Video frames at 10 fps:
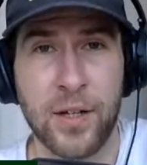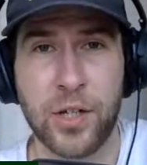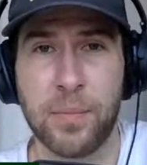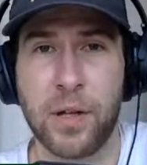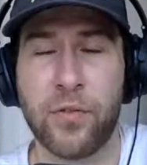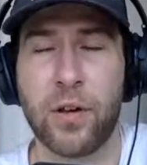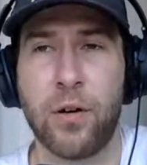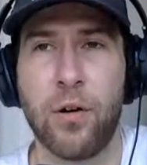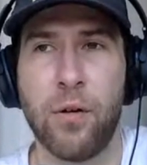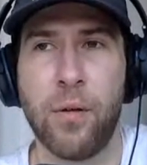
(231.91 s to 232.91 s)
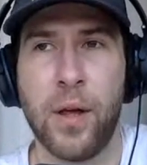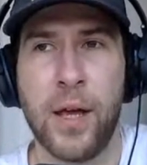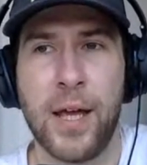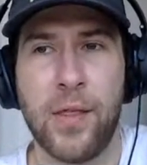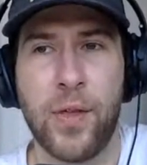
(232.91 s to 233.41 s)
jumped off the call
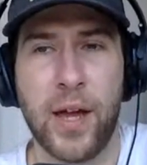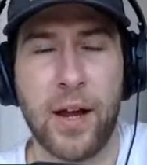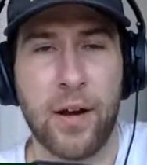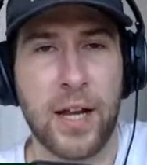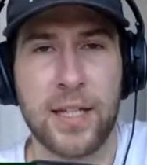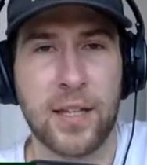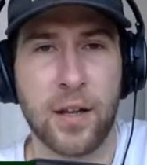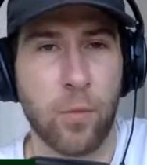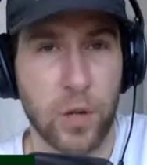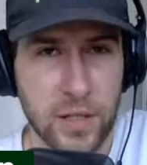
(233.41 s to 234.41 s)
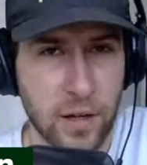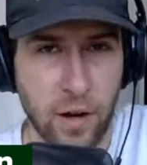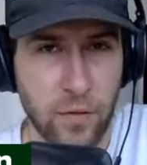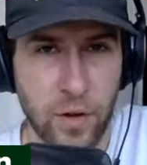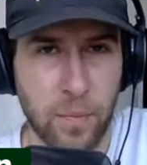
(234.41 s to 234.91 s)
there and he said that it wasn't
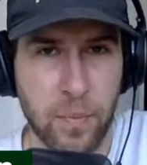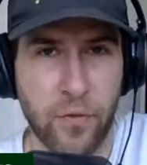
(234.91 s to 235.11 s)
COVID.